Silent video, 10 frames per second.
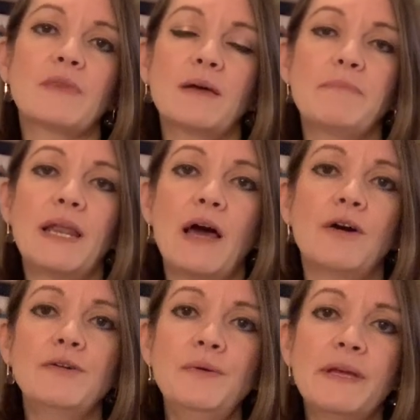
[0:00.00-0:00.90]

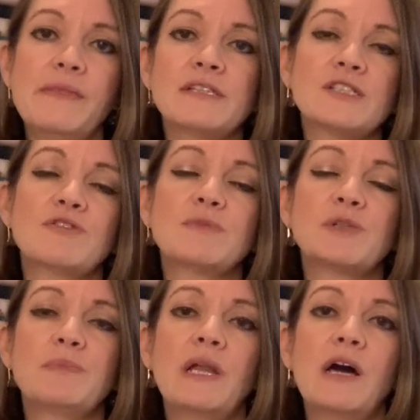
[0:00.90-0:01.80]
below in the
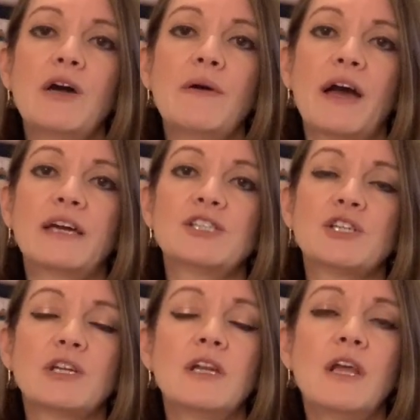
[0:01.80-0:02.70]
description below, and you
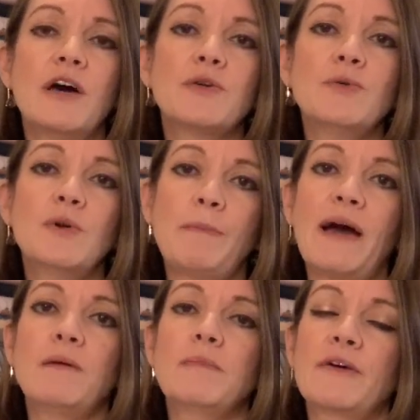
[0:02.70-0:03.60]
can learn all
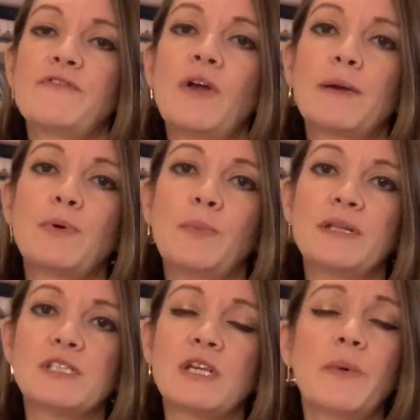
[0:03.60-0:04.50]
about my Flying
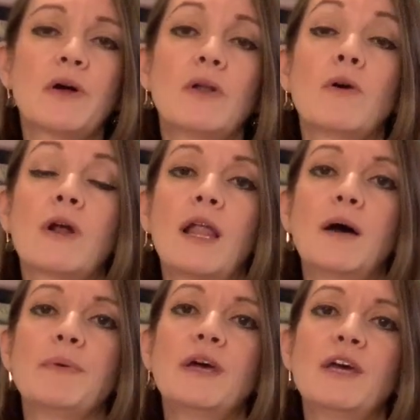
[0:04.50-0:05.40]
Bobbins Sew Along
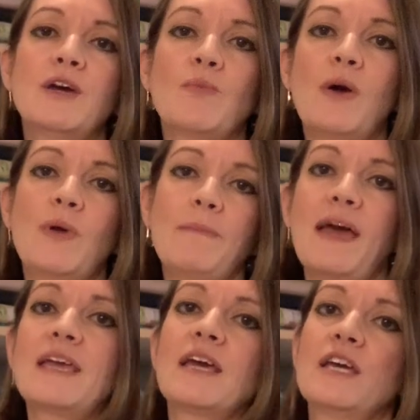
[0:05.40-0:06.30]
Club, where we
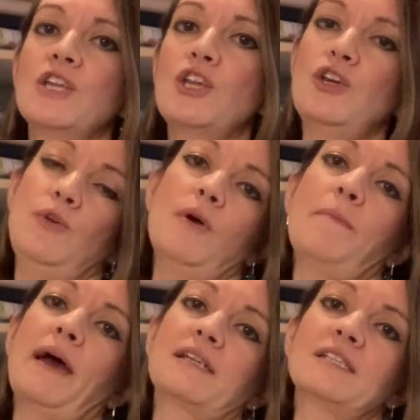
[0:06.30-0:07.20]
make a new
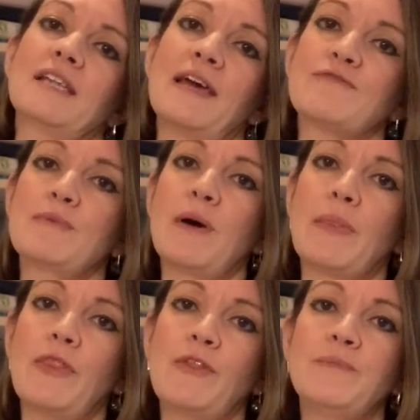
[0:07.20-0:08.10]
pattern every
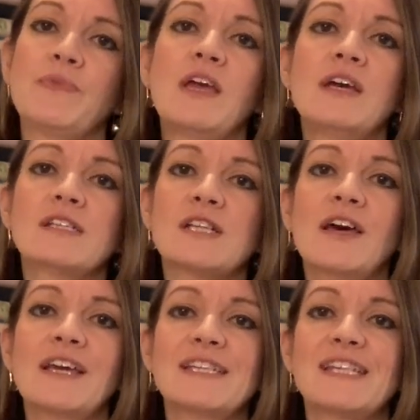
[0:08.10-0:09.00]
month. So
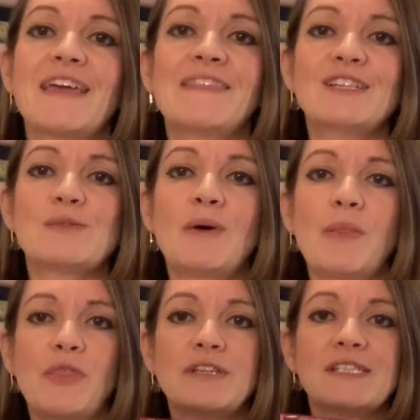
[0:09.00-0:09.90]
like I say, this
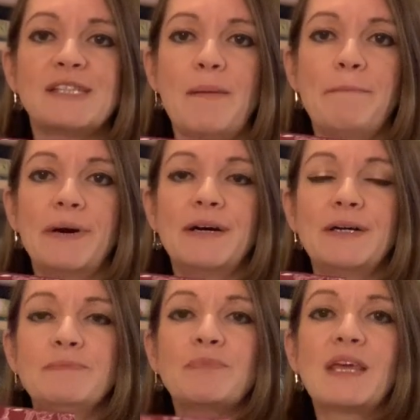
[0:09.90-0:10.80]
month,
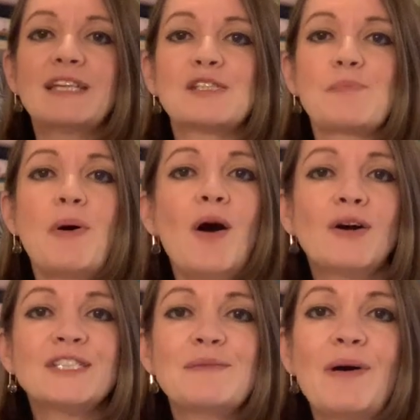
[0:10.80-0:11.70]
December, it's the
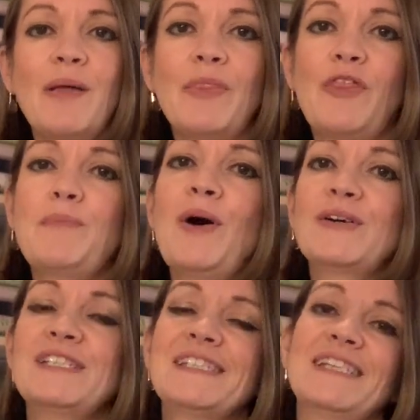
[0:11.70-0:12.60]
party month,
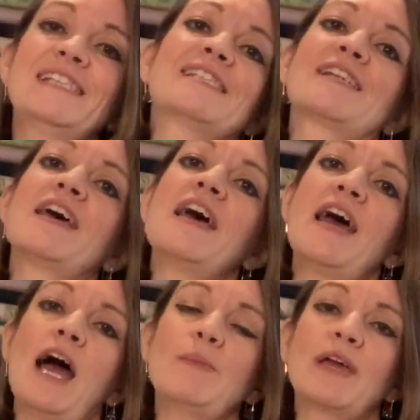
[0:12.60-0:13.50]
party season,
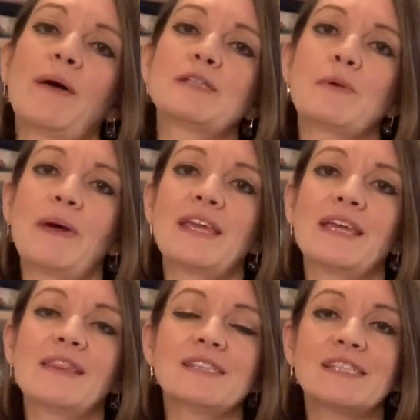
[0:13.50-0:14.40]
and we're going to be
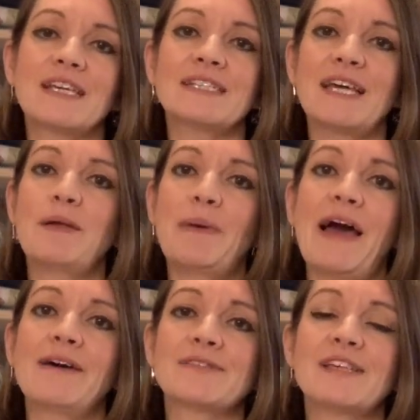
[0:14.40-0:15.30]
making the Cicadella
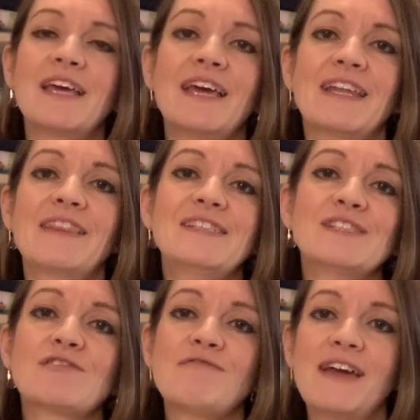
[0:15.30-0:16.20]
blouse. Now this
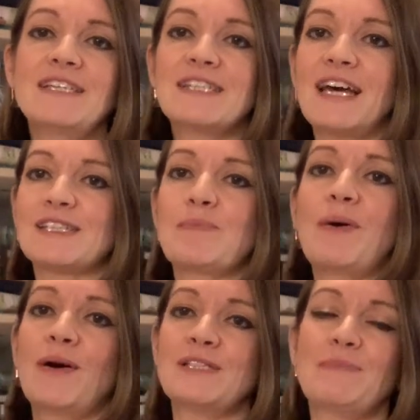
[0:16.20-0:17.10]
is great as a
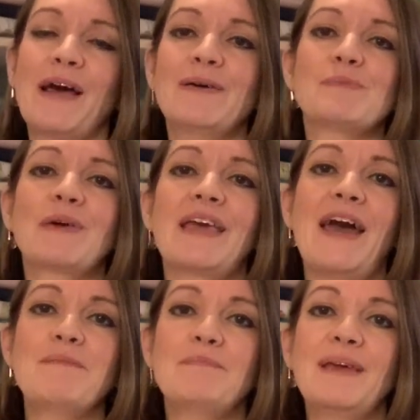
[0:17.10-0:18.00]
party blouse, but
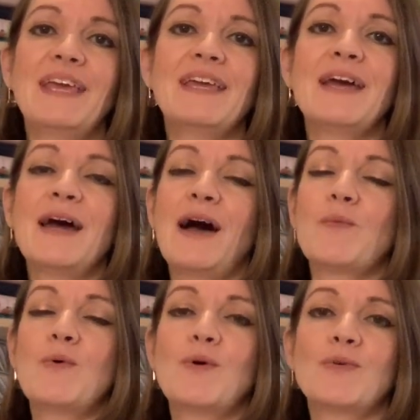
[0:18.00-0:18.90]
can be
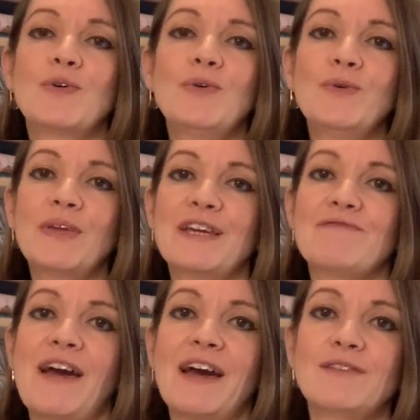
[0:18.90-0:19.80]
worn all year
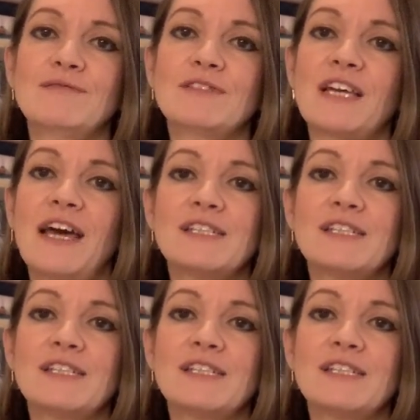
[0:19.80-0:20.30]
round and